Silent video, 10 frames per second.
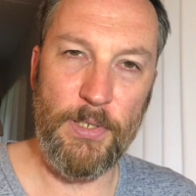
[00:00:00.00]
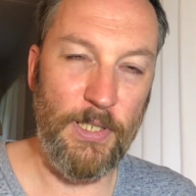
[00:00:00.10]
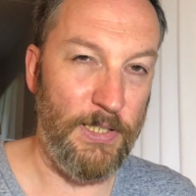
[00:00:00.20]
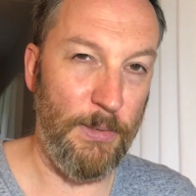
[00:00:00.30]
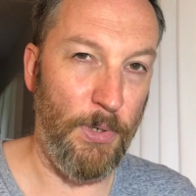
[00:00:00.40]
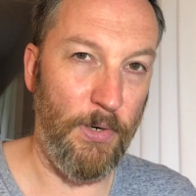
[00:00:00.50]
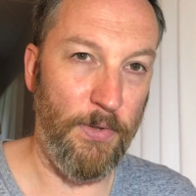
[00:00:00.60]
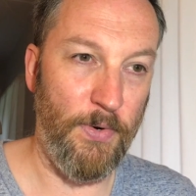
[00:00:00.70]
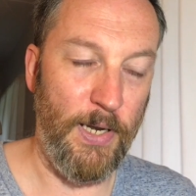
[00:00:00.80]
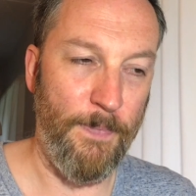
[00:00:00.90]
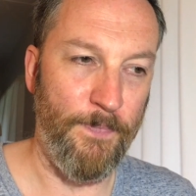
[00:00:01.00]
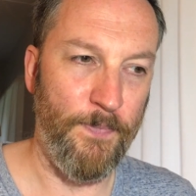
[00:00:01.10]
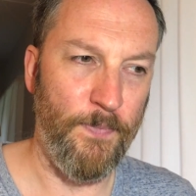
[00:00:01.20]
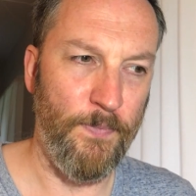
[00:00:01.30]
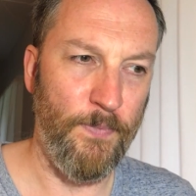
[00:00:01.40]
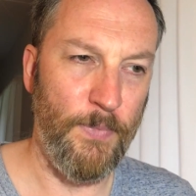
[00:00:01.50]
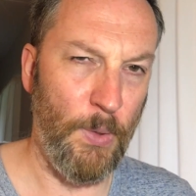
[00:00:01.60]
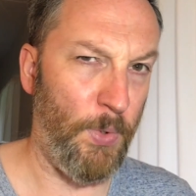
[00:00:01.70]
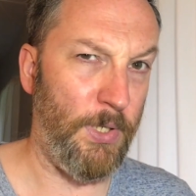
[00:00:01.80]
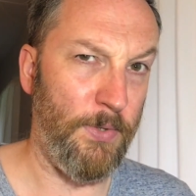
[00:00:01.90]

a Tesla Model 3? What do you